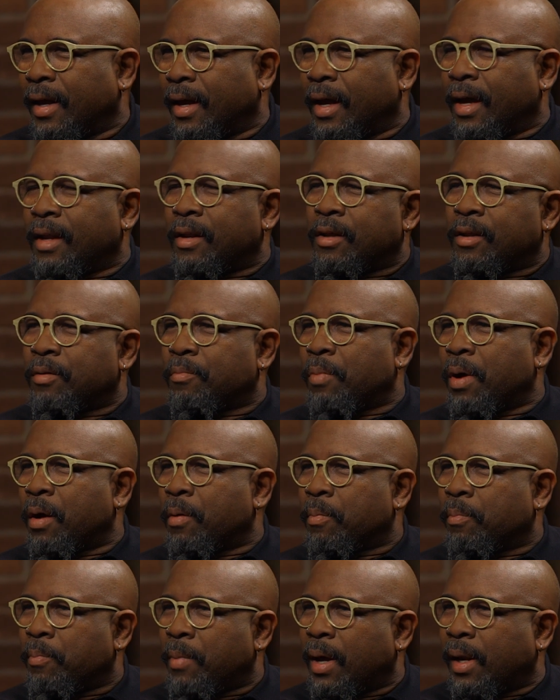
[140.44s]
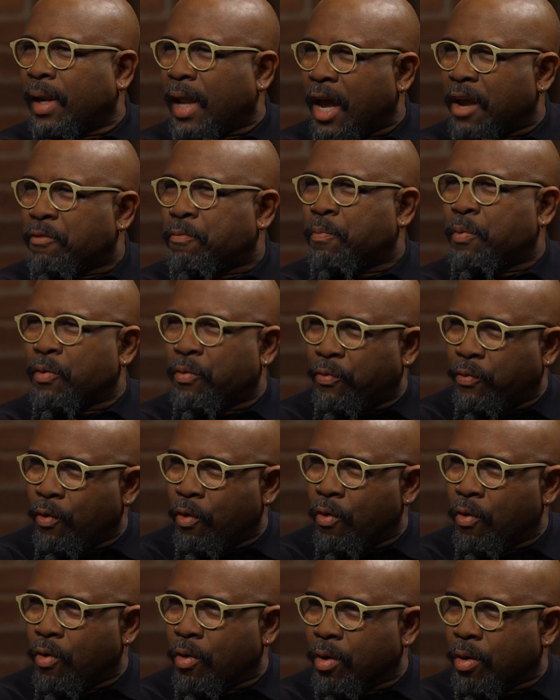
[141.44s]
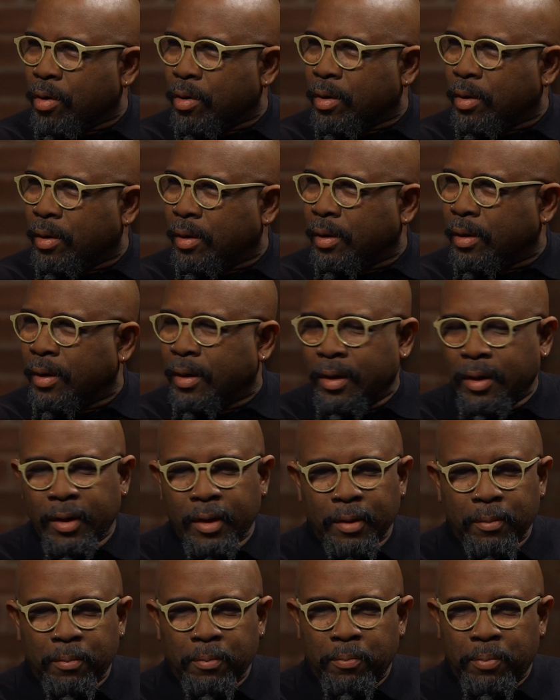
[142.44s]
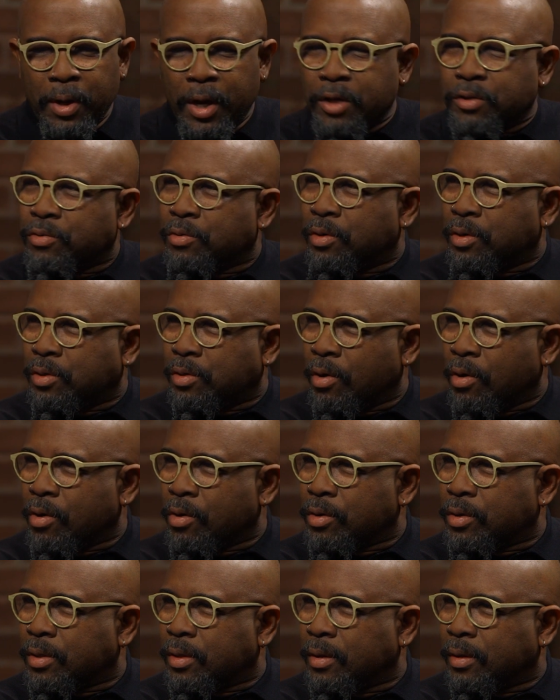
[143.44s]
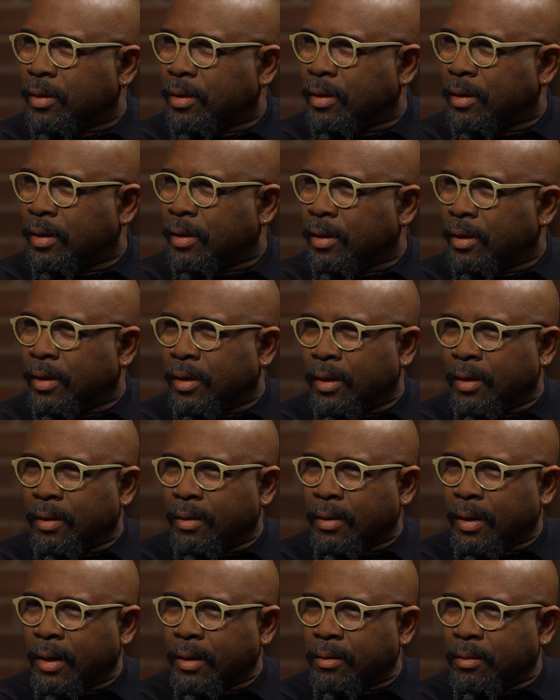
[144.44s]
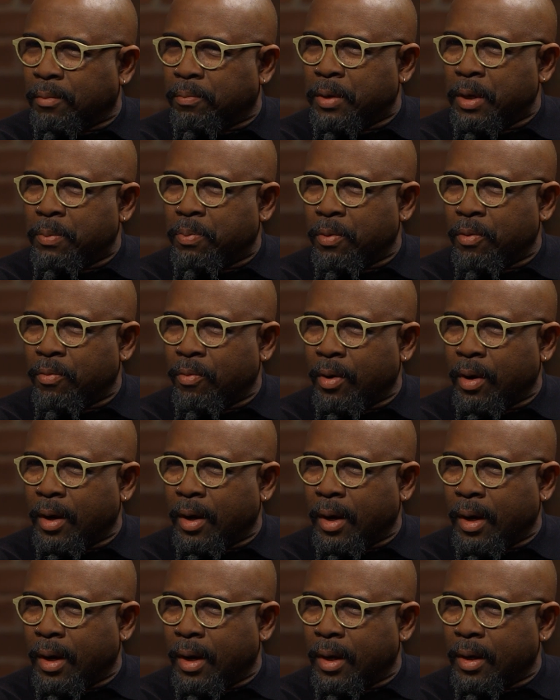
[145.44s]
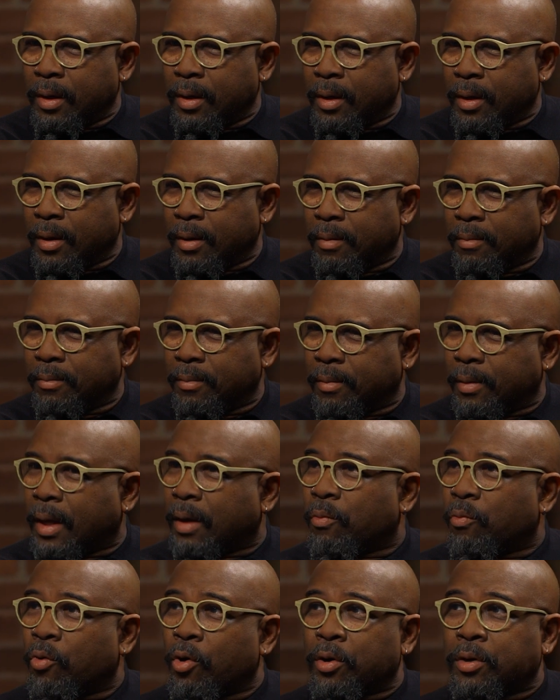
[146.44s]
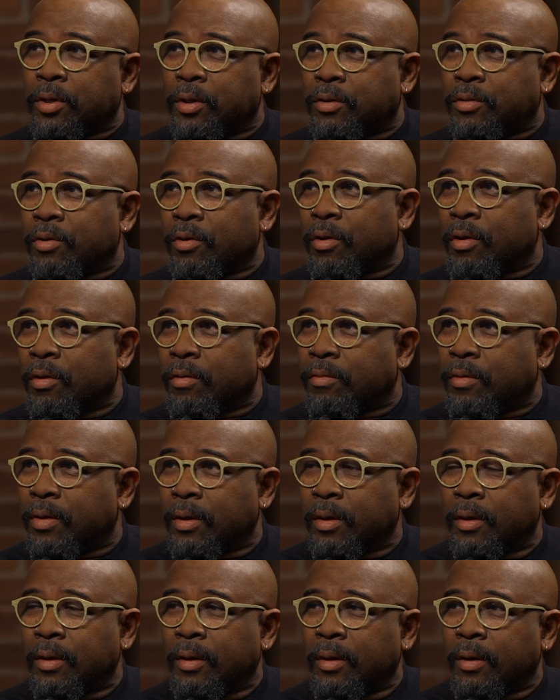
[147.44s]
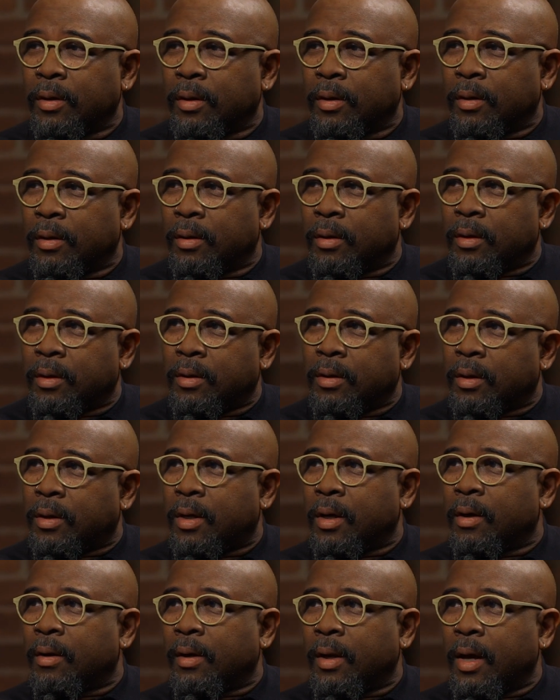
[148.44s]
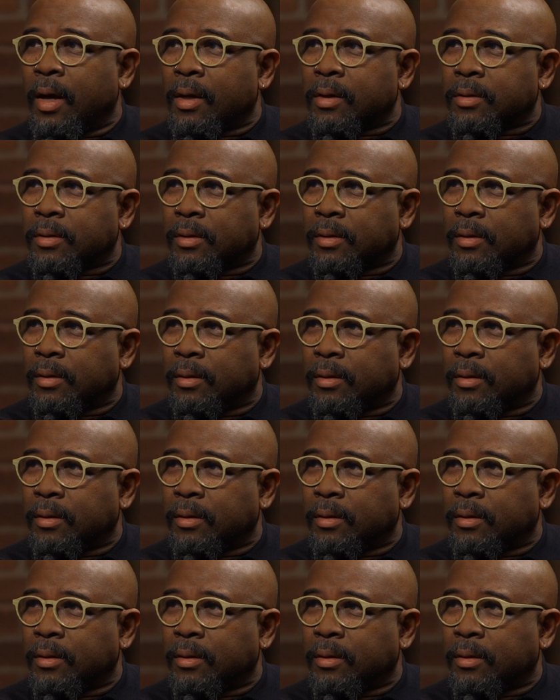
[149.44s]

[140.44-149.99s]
And in my life before pastoring a church, like the people where I worked and served, could care less.